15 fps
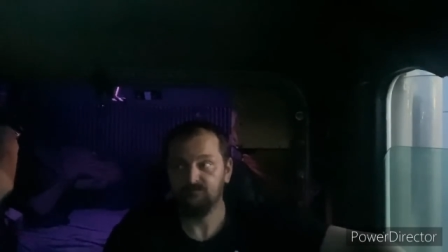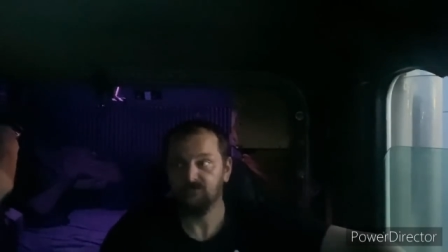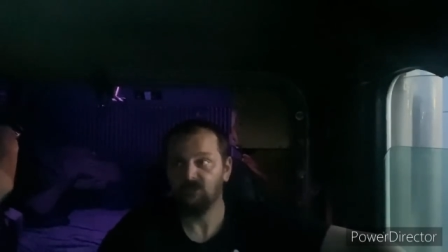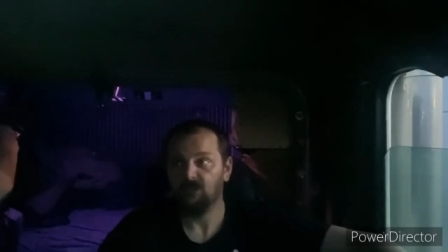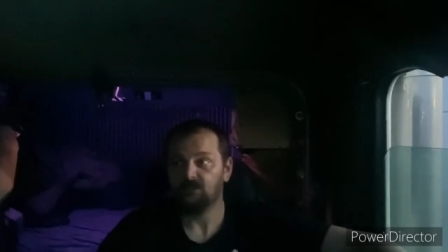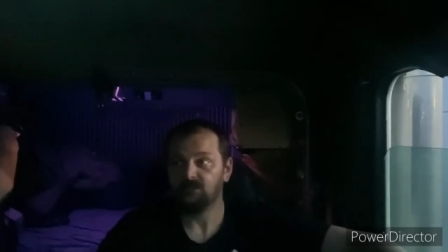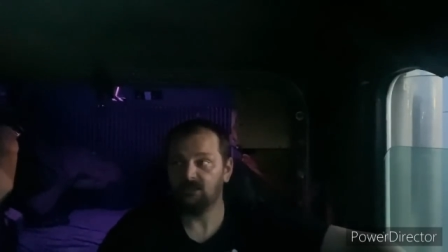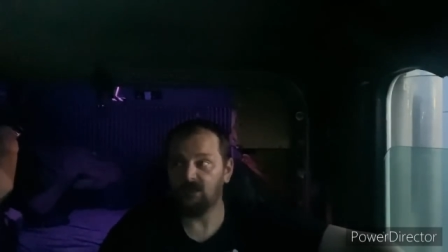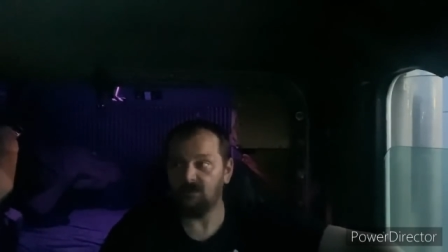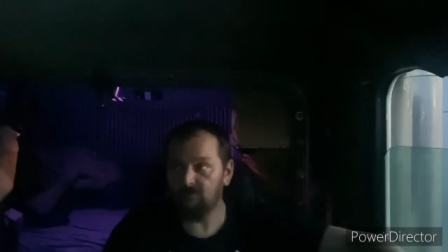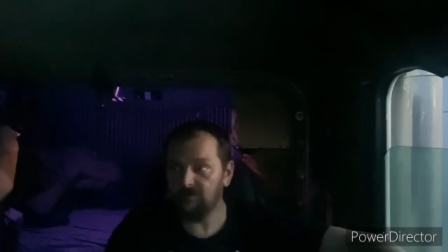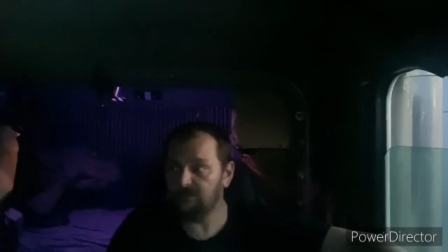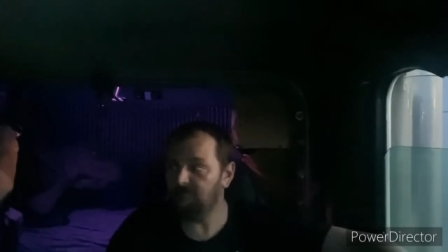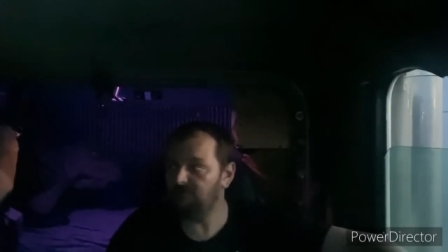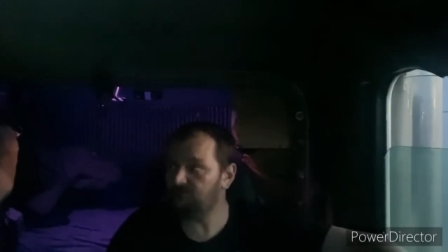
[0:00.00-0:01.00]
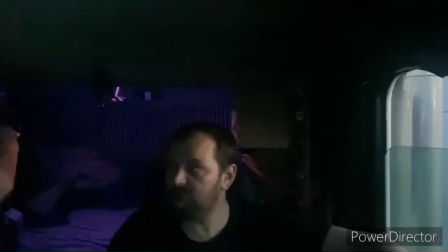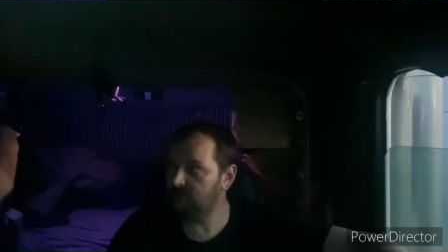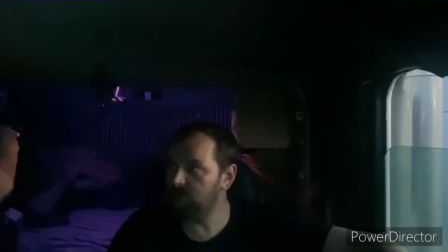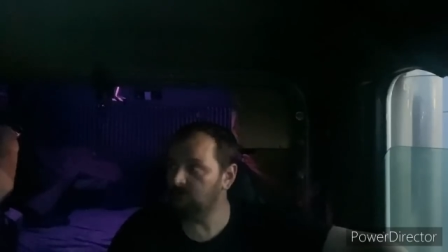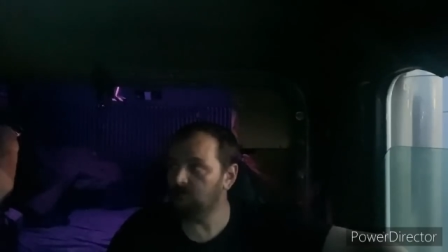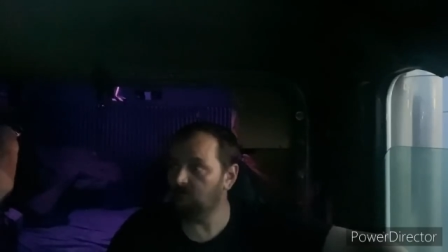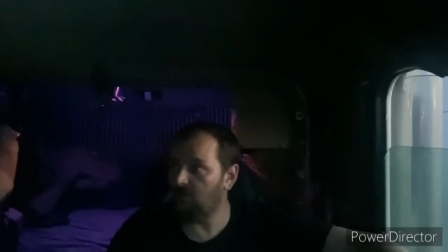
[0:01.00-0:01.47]
Now, if
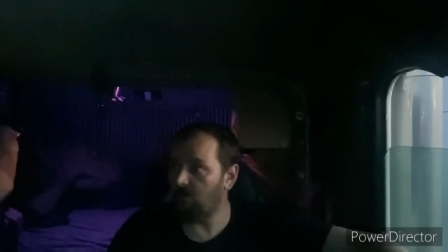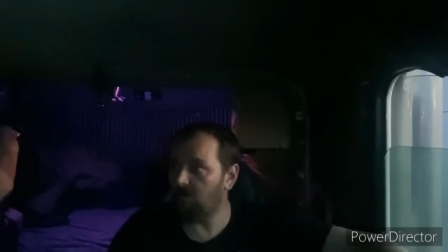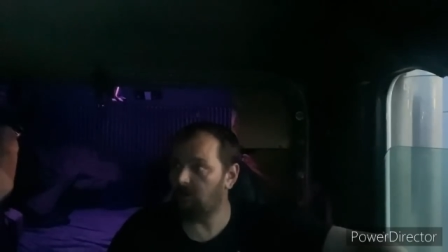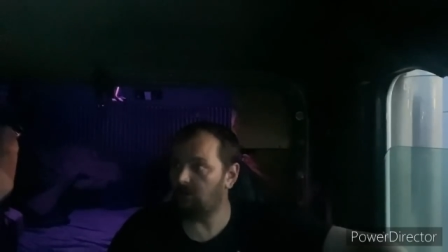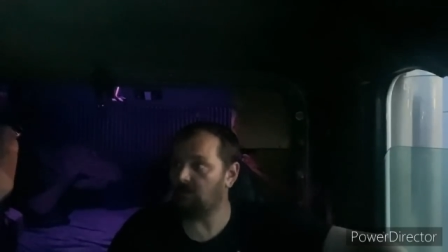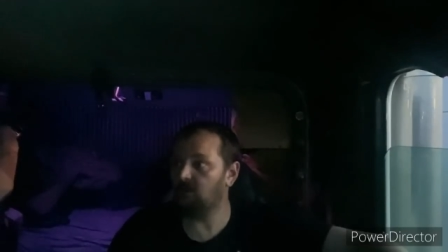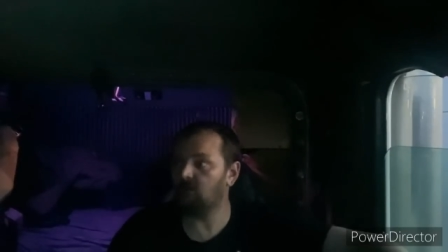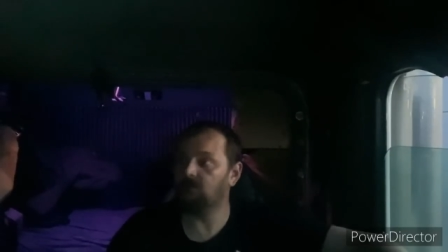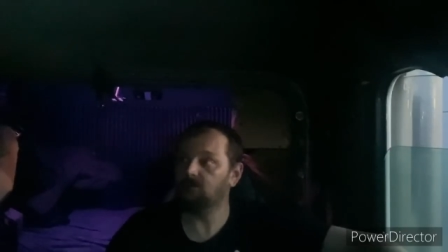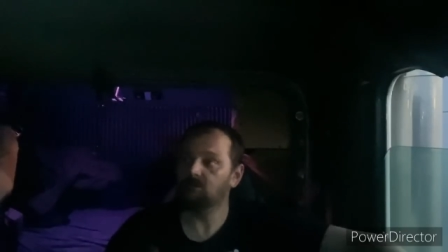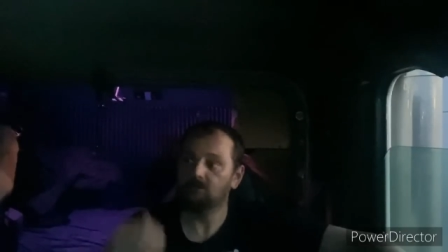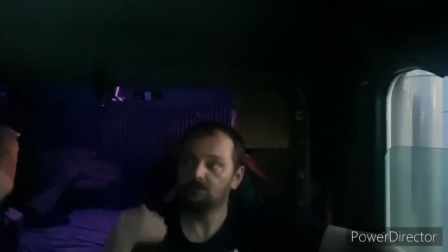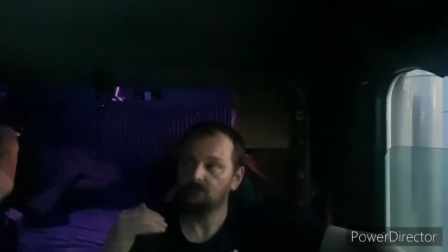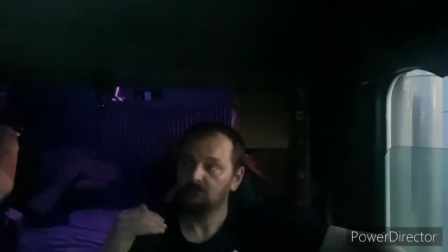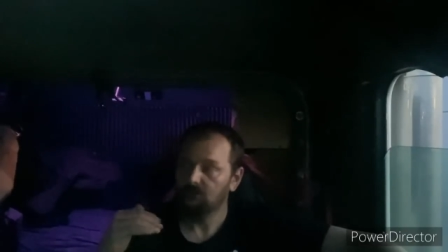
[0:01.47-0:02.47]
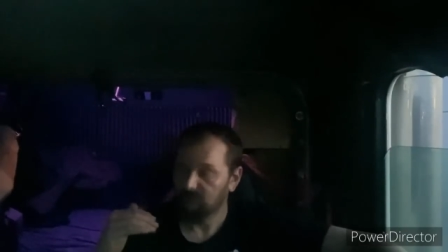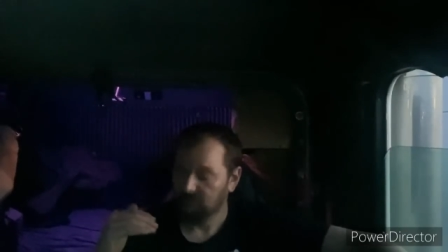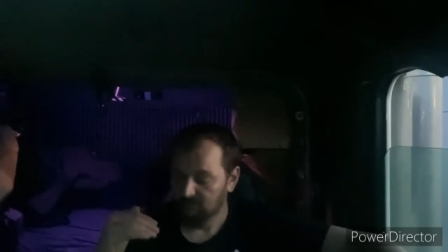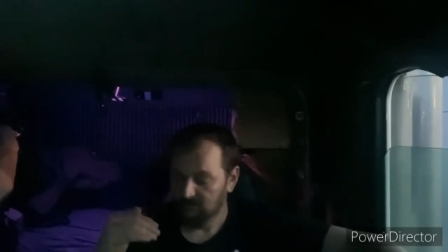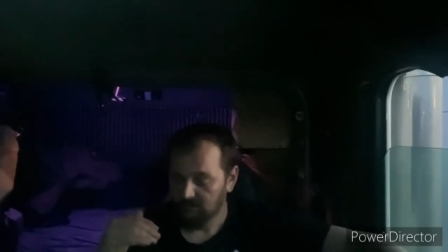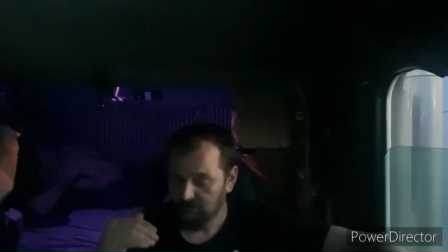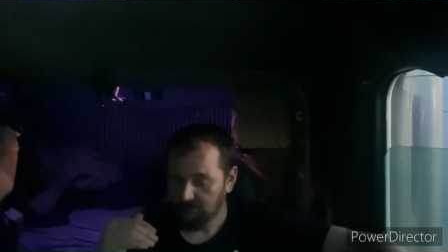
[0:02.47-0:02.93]
you are
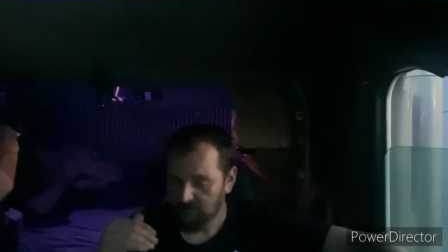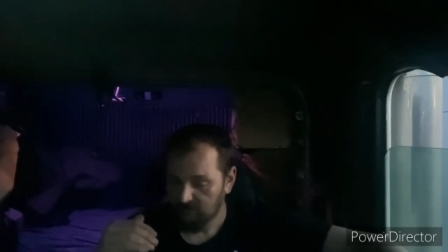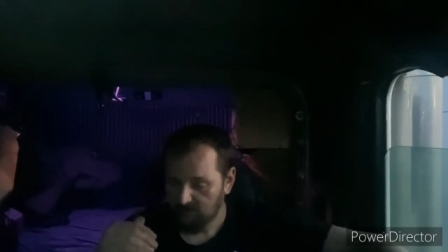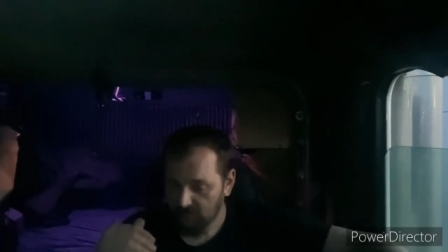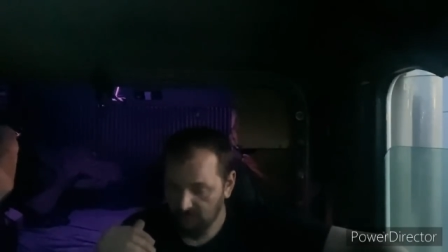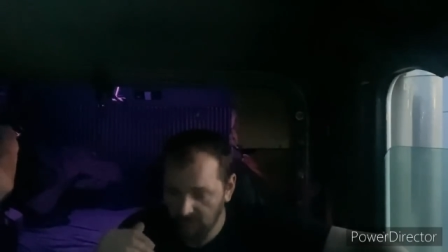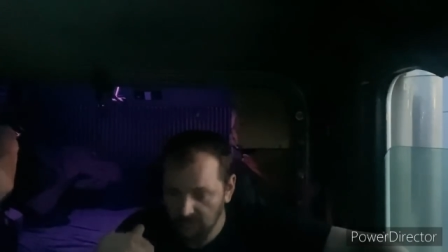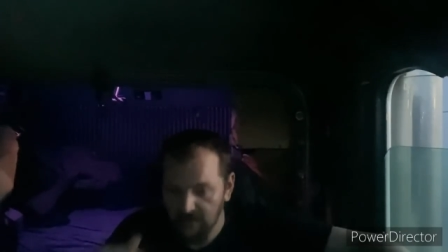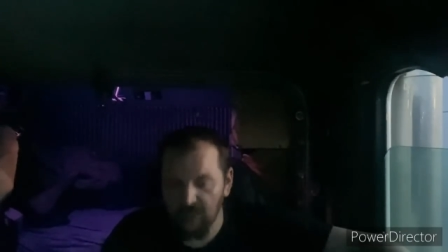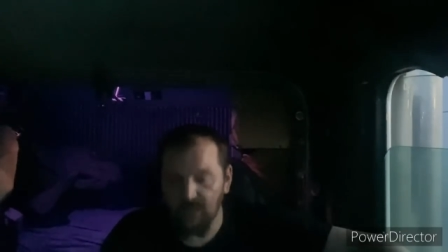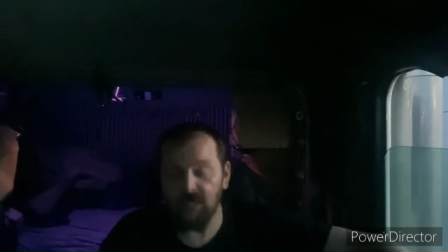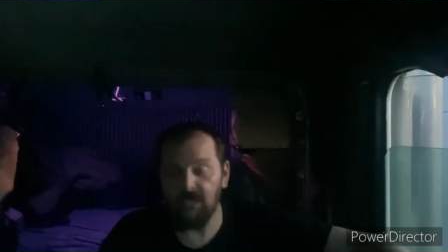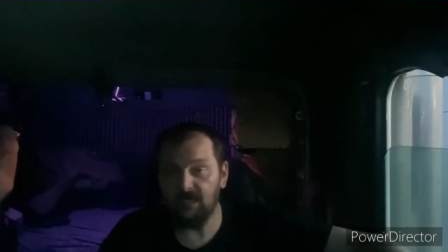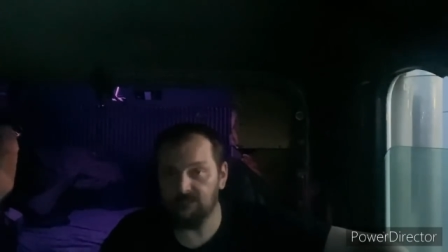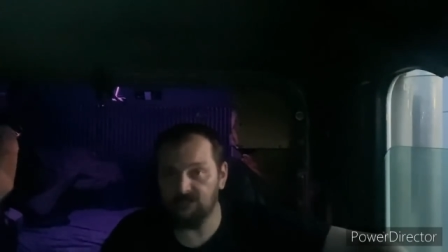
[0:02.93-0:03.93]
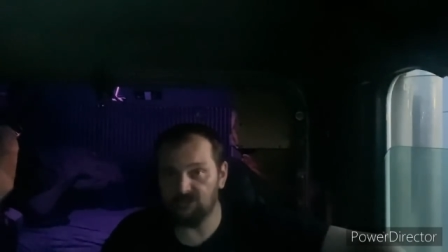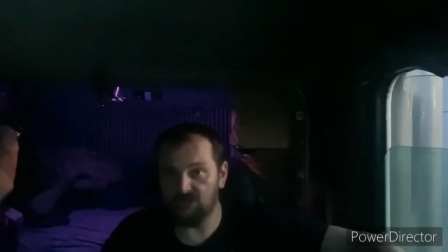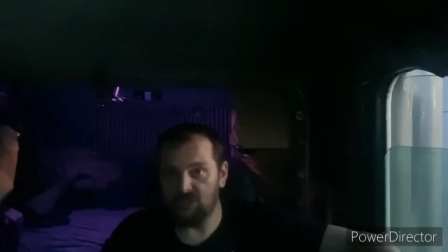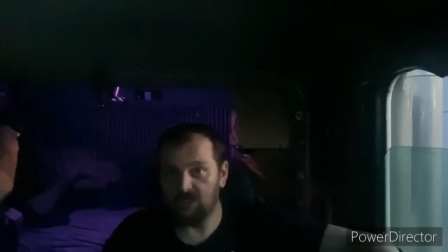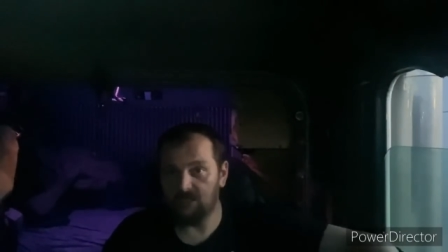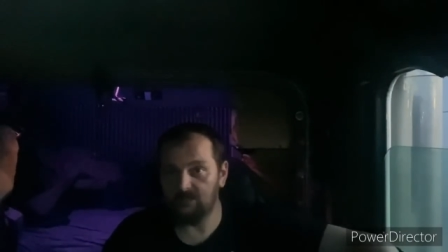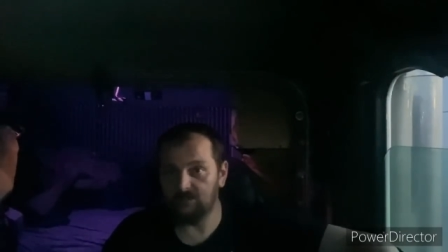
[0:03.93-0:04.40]
in a hot
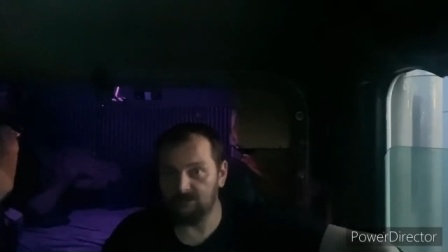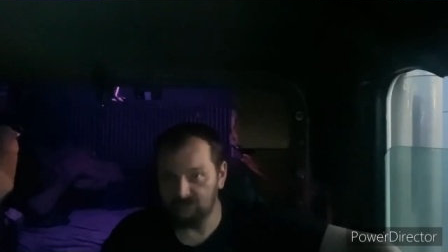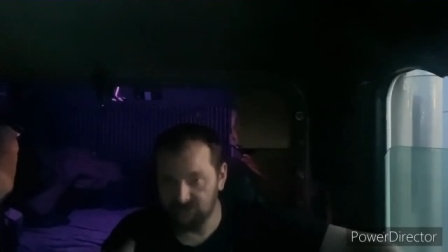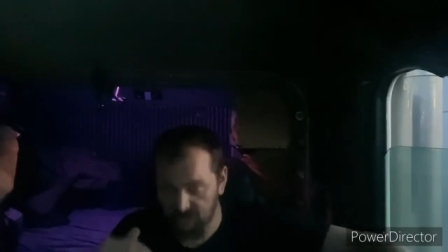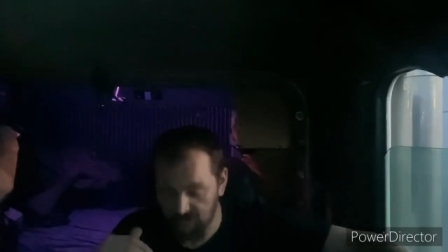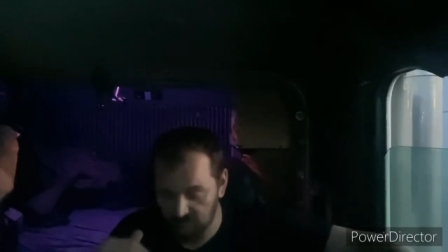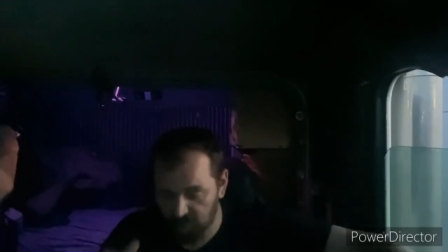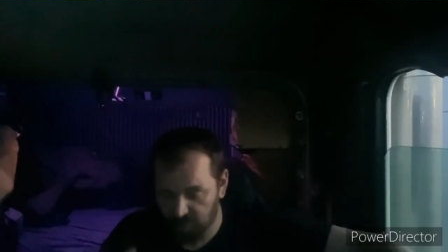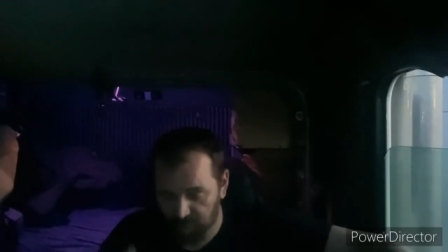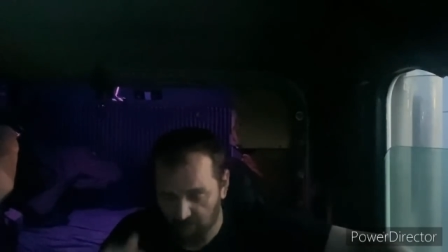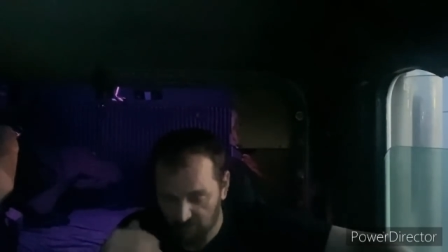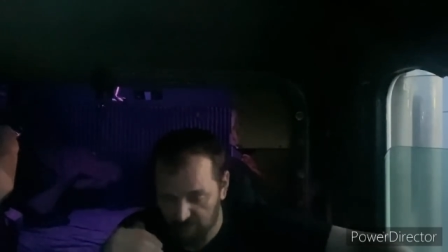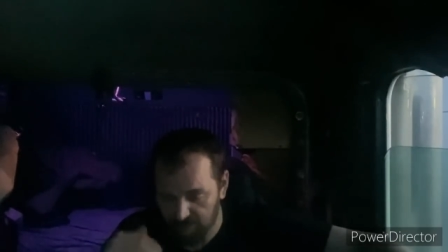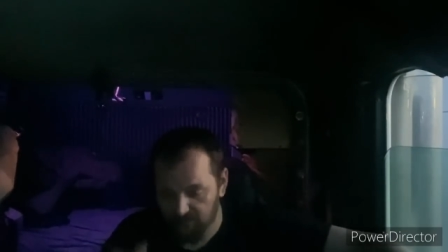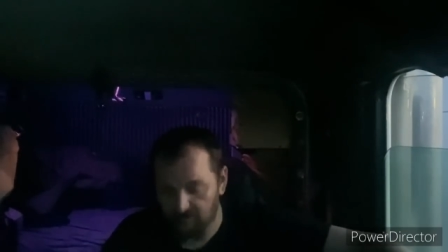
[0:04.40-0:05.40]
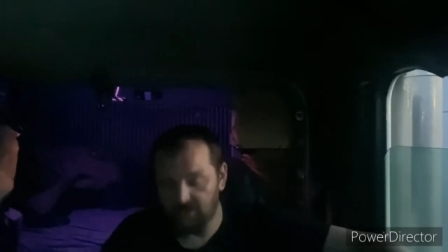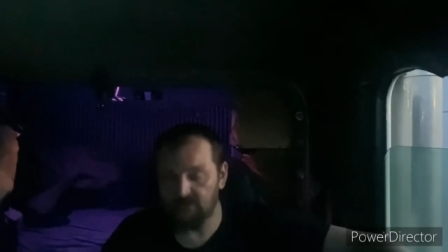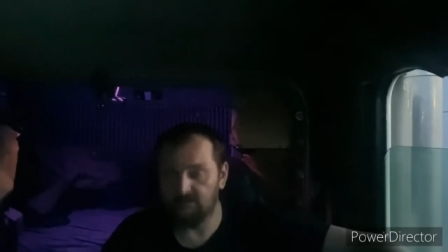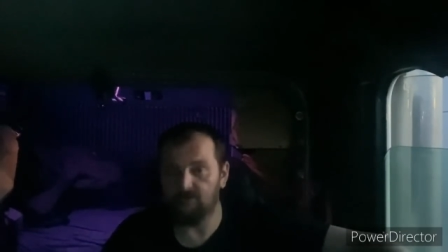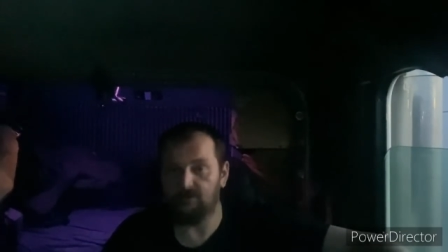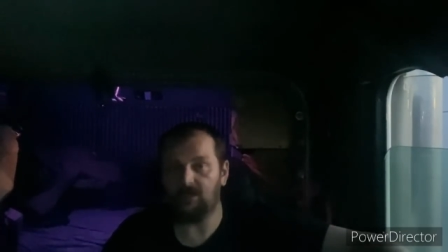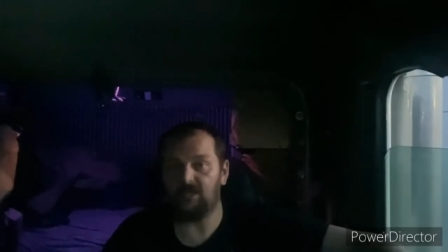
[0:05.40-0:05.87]
shot, let's say you bought a brand new hot